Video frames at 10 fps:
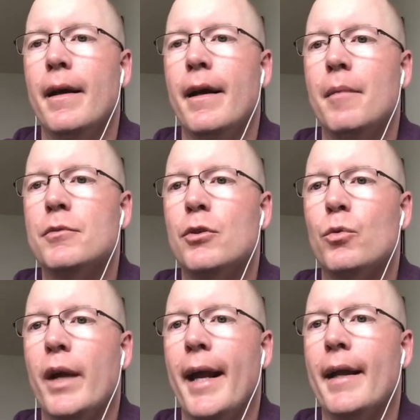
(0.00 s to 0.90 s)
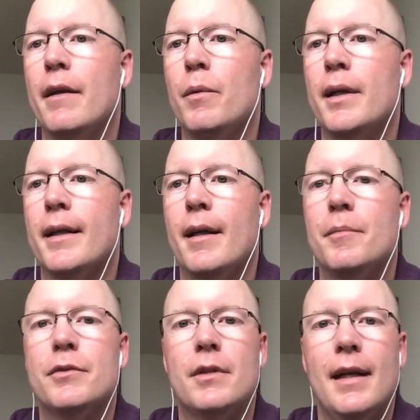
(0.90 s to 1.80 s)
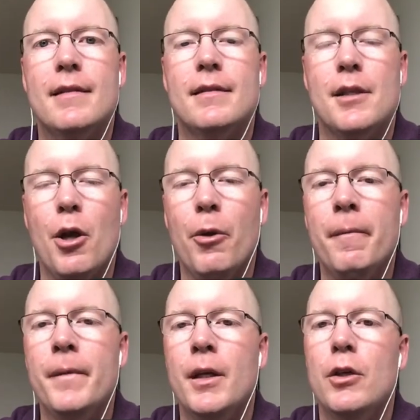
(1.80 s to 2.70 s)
to rank when it comes to SEO.